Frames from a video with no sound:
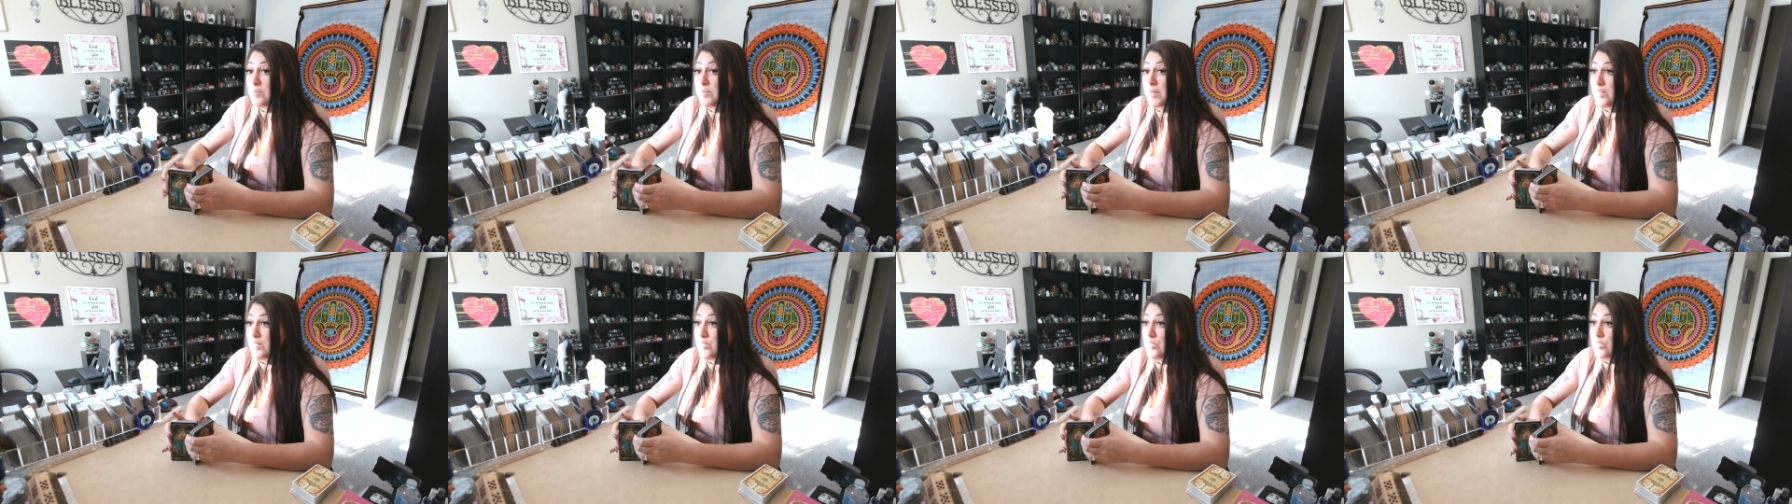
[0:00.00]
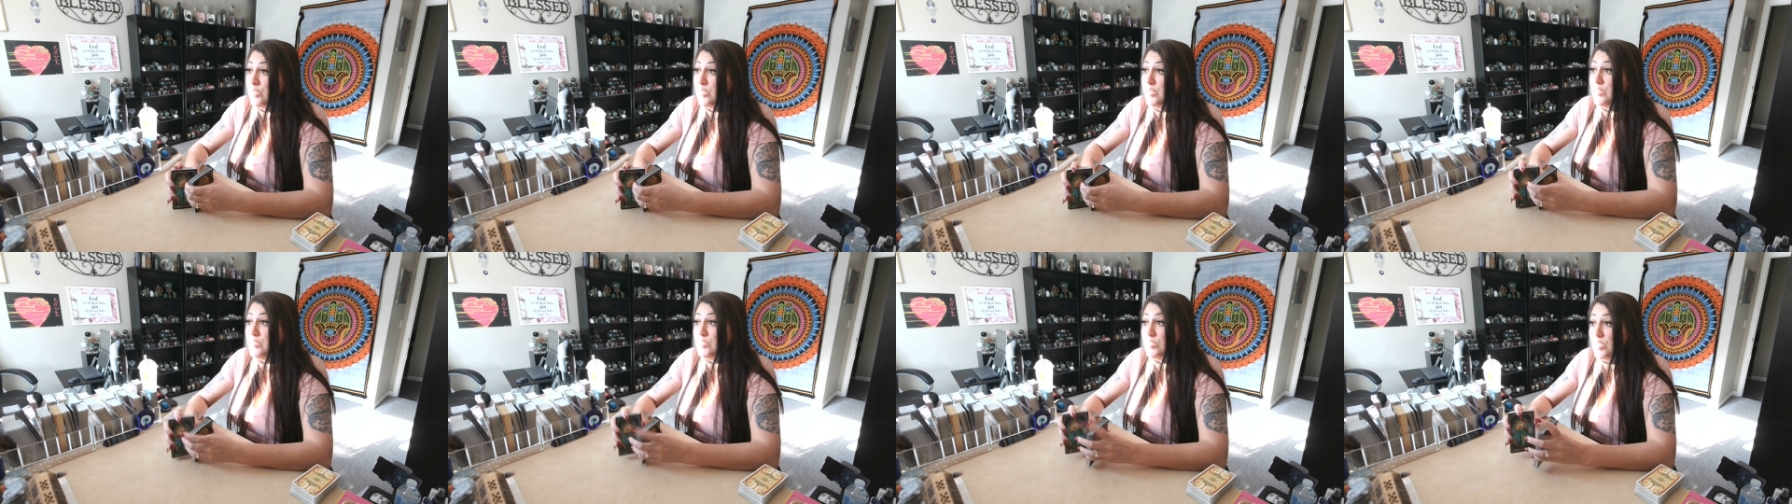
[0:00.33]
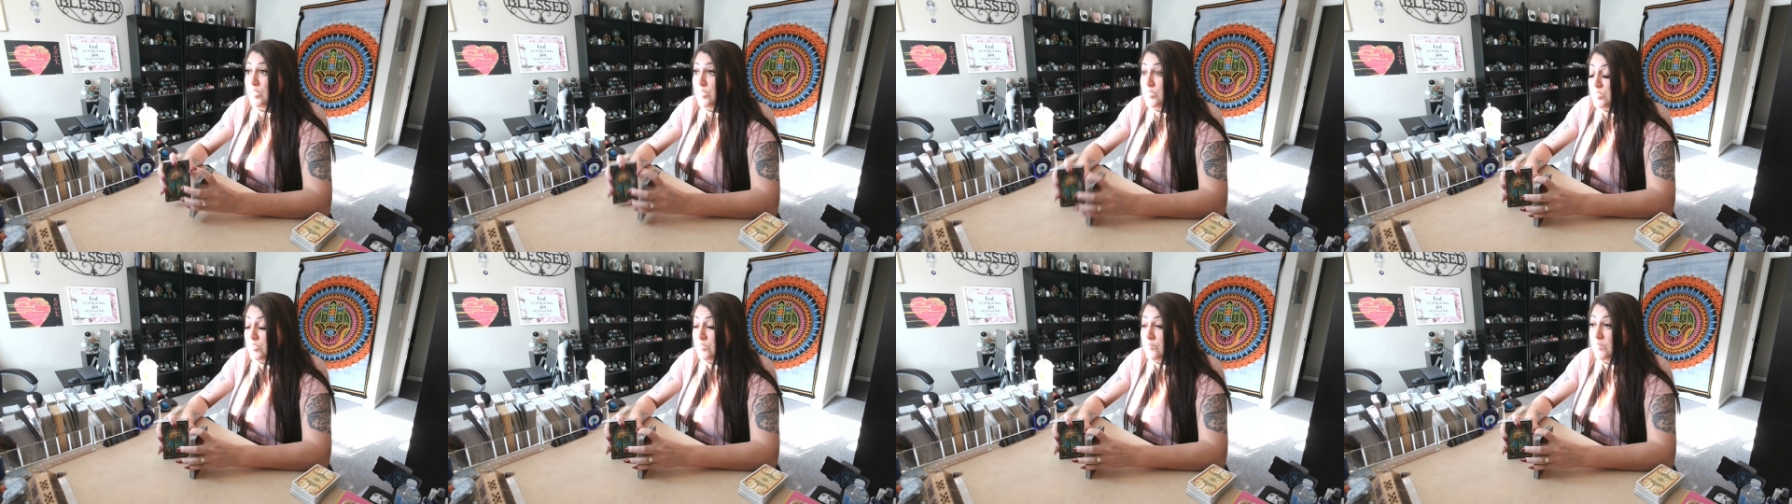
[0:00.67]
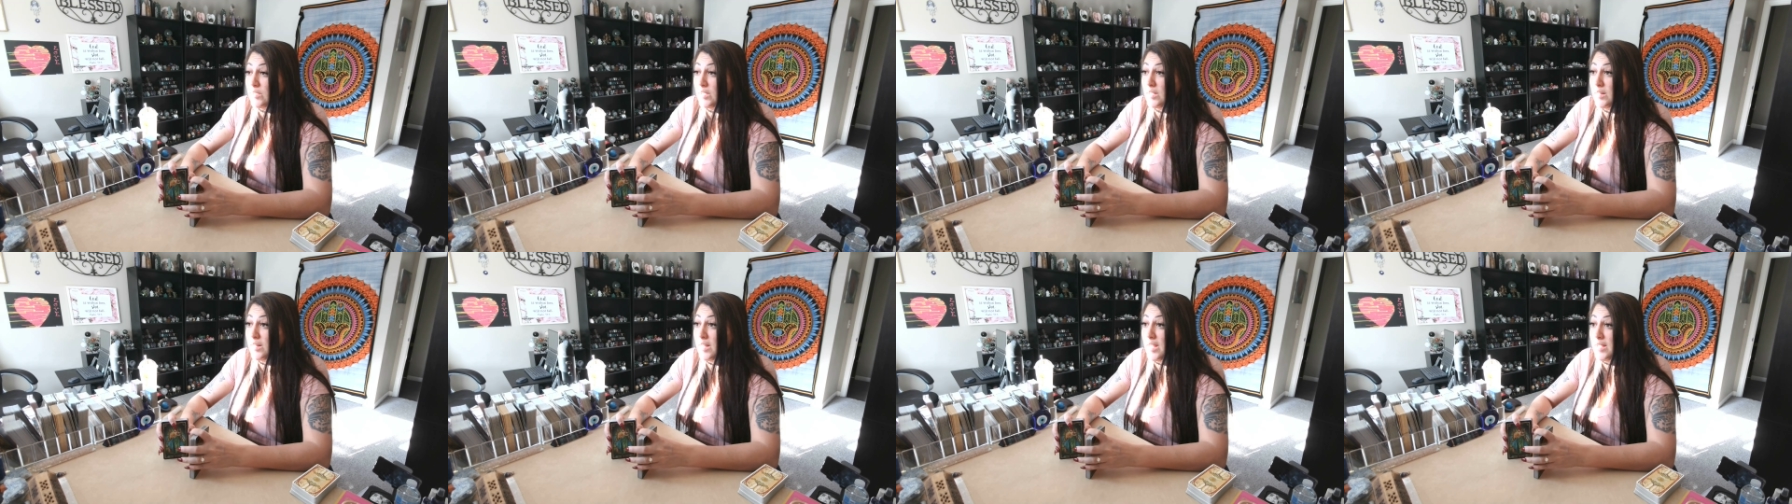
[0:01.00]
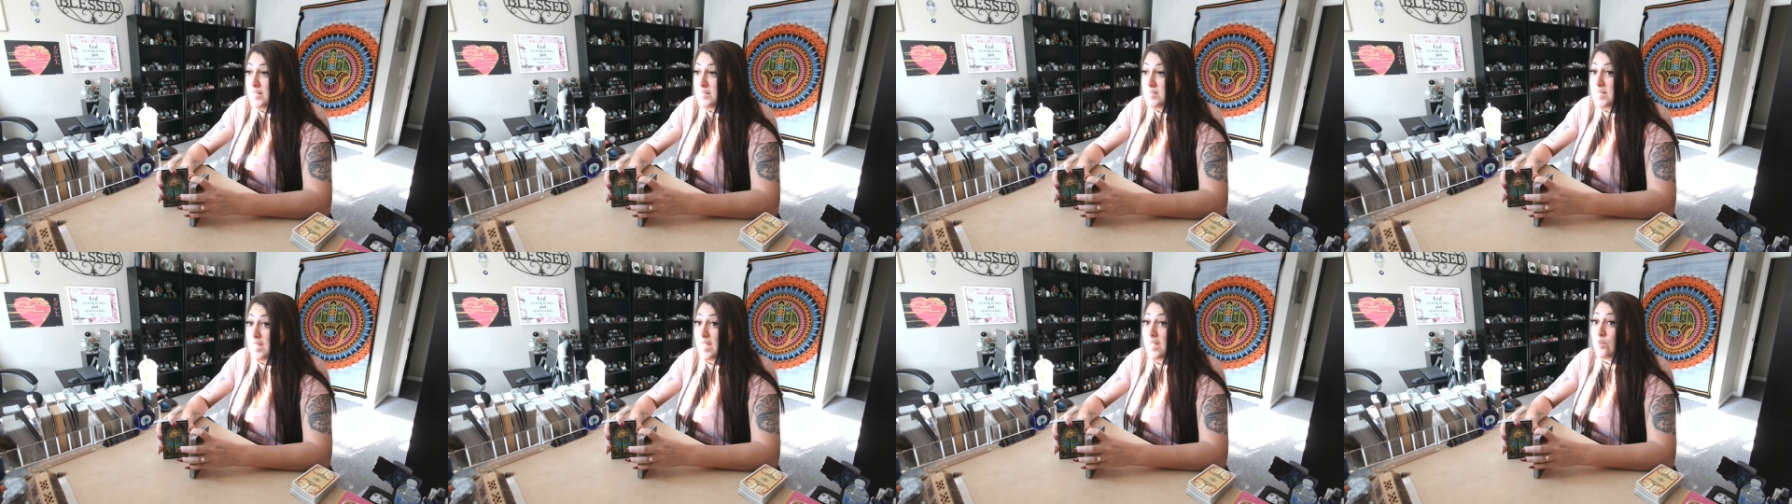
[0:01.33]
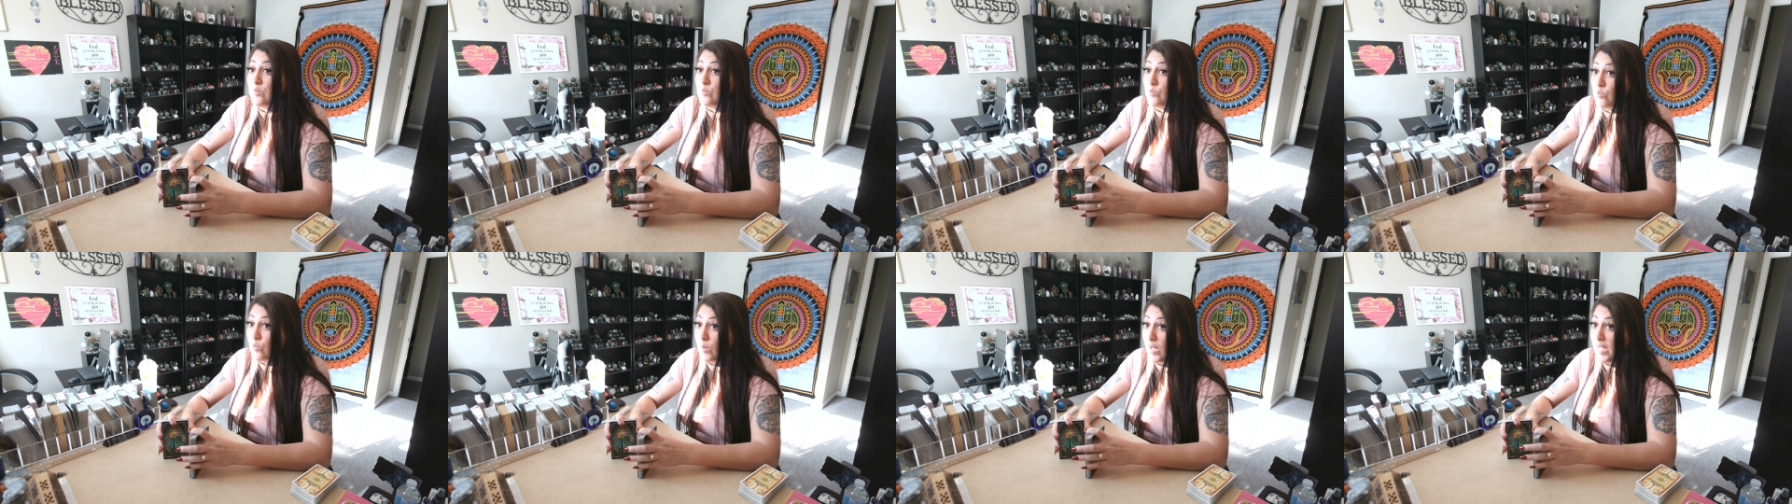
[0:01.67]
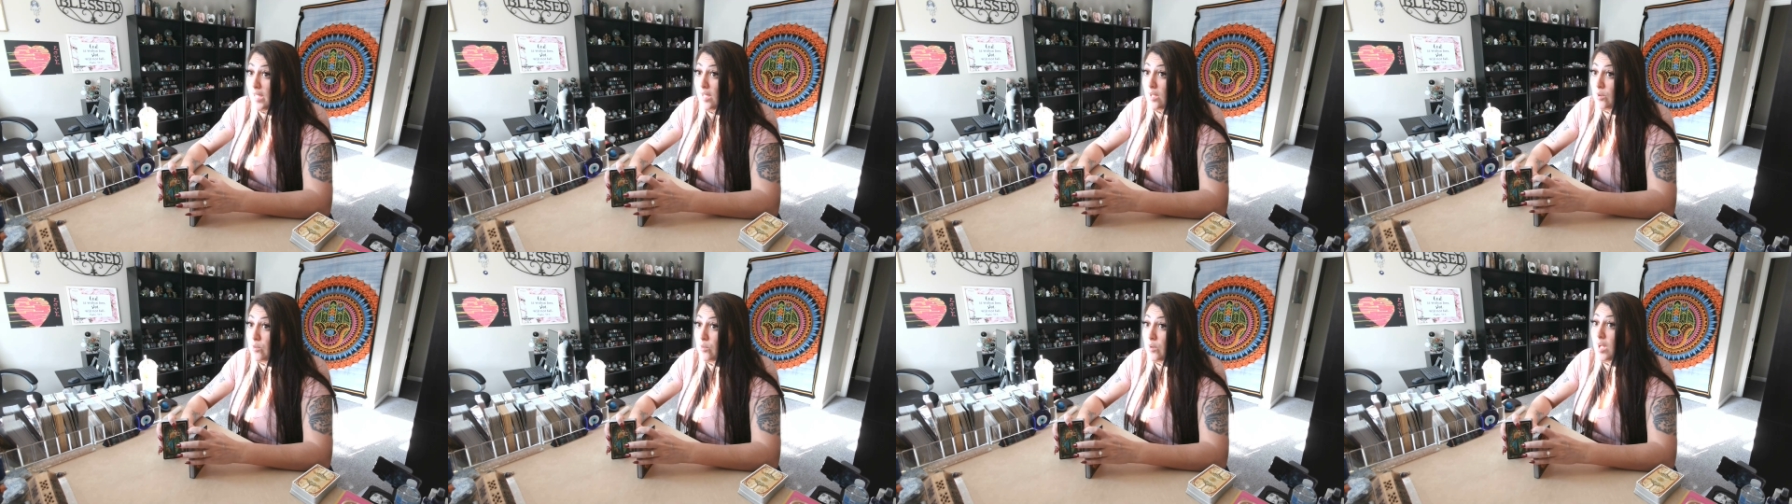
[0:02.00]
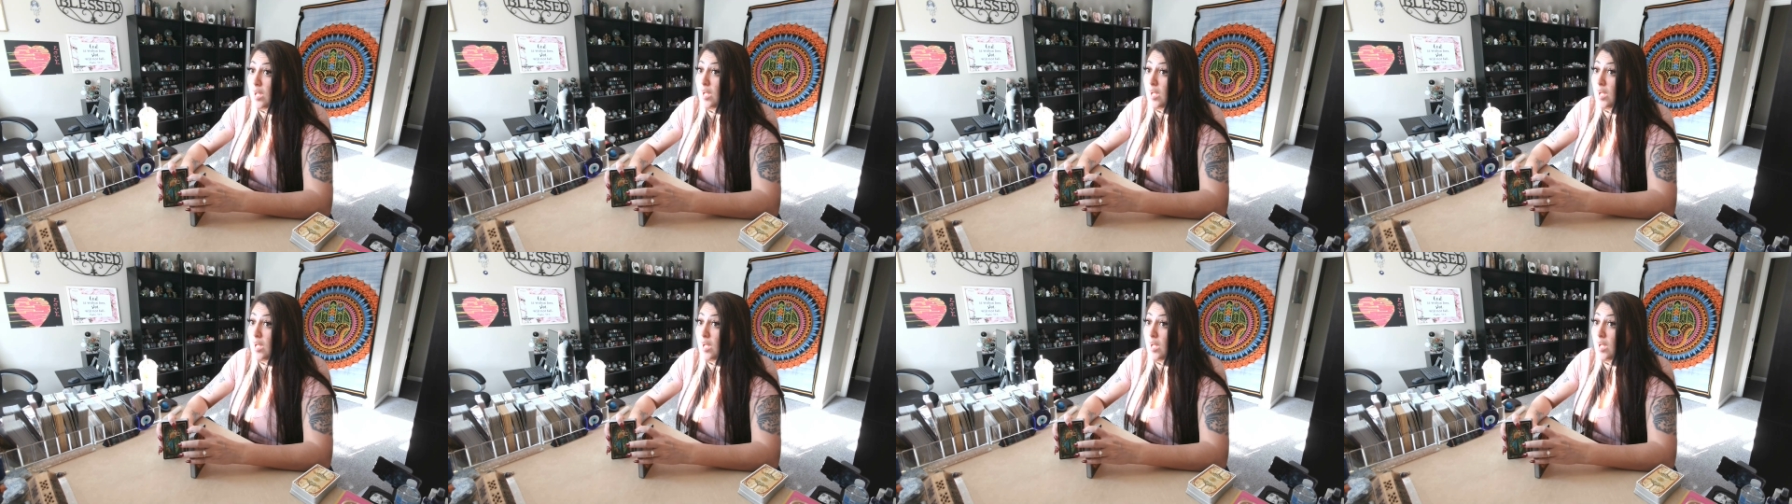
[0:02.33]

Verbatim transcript: and you're gonna start to realize that wow,